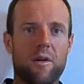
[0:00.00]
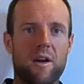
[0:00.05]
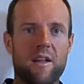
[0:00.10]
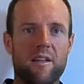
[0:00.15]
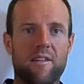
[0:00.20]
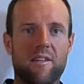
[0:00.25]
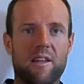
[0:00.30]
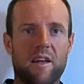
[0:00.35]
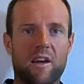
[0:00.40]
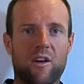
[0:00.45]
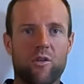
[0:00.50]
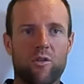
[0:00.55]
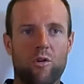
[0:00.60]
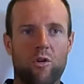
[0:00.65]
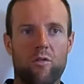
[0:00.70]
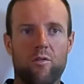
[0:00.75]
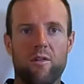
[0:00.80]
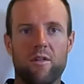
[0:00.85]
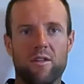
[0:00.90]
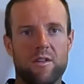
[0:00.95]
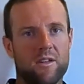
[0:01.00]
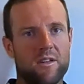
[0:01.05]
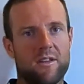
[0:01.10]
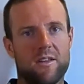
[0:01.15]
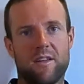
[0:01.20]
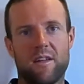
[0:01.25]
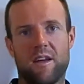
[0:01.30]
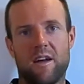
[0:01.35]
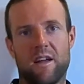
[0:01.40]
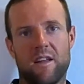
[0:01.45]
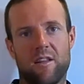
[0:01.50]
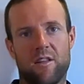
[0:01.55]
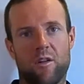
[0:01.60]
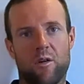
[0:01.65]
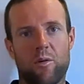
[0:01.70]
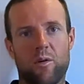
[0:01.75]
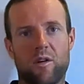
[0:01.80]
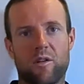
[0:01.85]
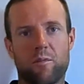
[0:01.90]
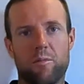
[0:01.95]
brands like Nova, they had
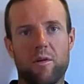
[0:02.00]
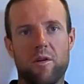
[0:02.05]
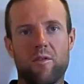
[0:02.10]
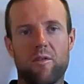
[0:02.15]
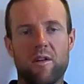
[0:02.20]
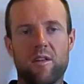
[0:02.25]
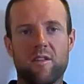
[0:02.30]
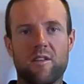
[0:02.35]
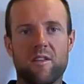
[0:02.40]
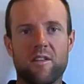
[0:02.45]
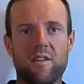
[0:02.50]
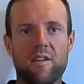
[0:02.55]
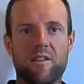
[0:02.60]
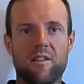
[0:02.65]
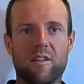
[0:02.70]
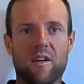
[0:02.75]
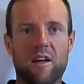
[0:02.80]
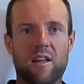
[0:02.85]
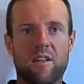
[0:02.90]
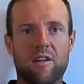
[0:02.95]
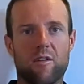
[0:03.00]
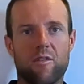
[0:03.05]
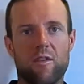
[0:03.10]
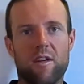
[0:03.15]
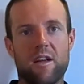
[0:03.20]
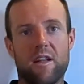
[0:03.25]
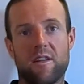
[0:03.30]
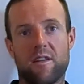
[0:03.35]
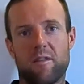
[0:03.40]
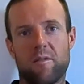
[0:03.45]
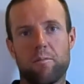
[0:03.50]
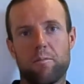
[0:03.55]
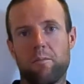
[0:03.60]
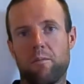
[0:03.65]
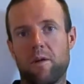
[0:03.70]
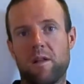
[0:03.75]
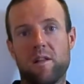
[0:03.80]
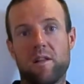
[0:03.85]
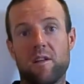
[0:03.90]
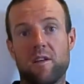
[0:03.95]
no experience in this category and
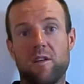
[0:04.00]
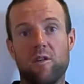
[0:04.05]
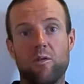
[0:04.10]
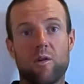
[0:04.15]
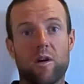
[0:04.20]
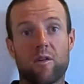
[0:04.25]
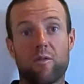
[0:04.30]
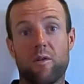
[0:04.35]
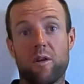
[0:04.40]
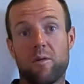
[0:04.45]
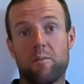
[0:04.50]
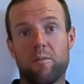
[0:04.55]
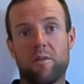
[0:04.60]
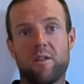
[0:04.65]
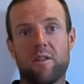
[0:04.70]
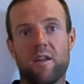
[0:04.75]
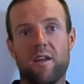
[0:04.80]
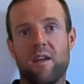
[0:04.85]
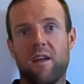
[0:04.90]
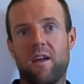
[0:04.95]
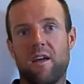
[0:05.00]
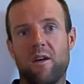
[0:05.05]
built a new equipment